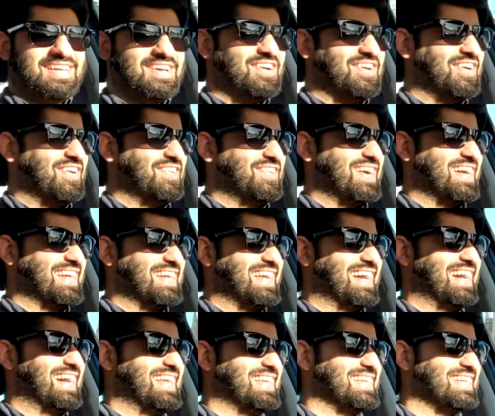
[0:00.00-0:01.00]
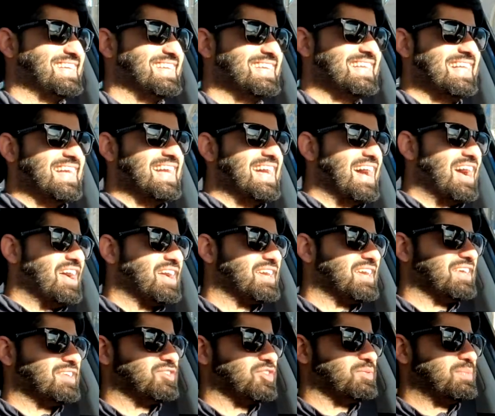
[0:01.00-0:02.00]
Oh my god.
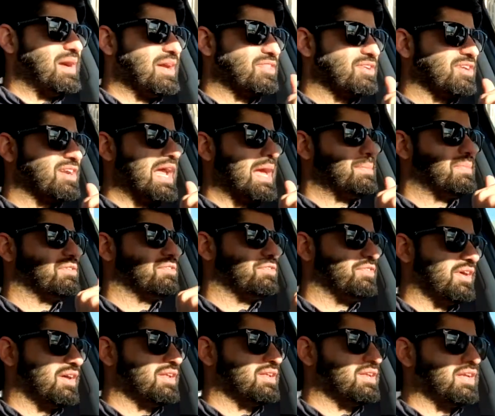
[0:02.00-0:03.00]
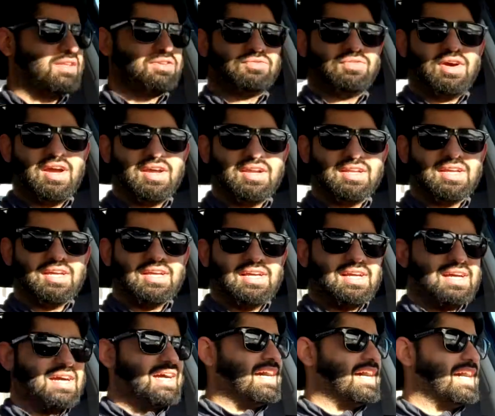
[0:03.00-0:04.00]
Okay, so my other camera fell. That's fine.
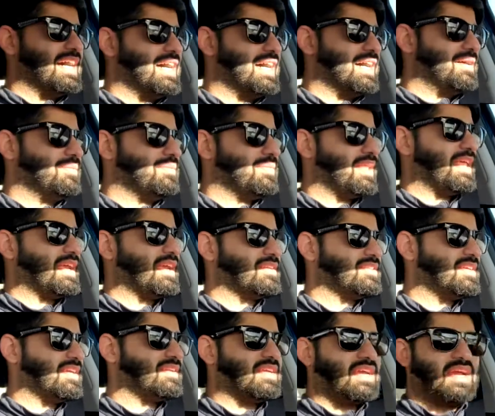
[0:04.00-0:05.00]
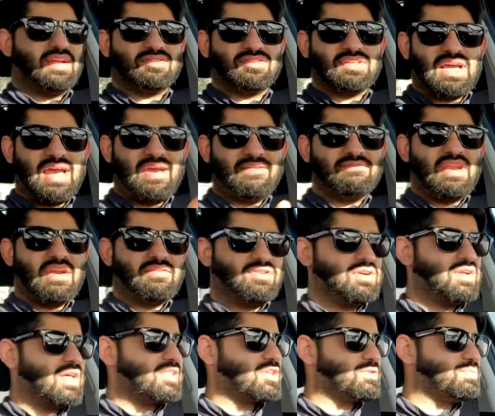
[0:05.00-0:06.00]
Like I said, guys, I've never
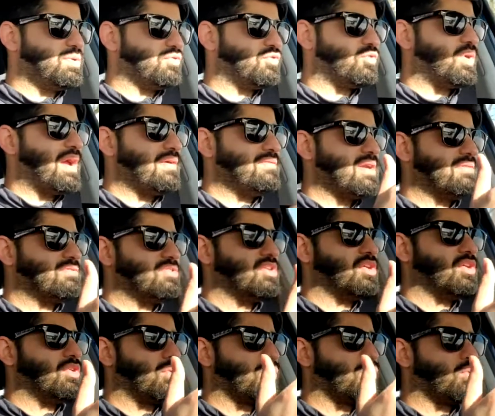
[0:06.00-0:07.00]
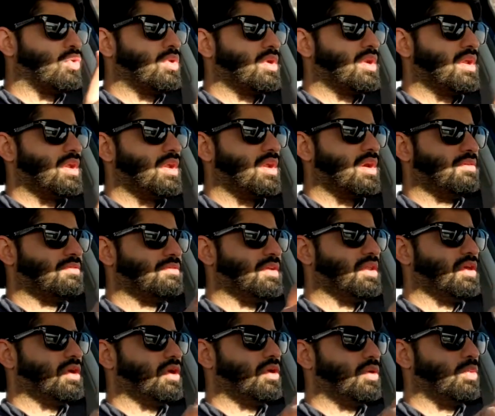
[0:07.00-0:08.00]
done this before. I've never recorded a
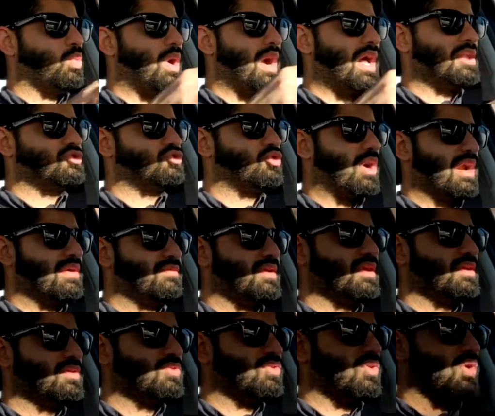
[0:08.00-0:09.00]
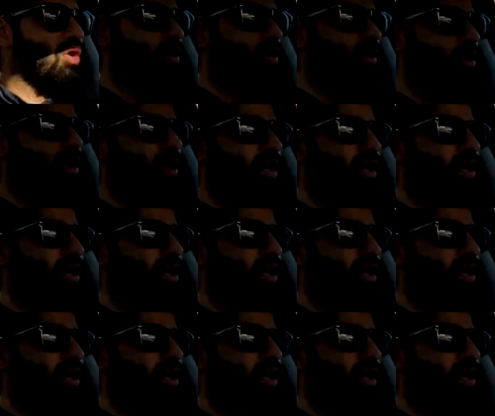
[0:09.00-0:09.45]
video while driving, so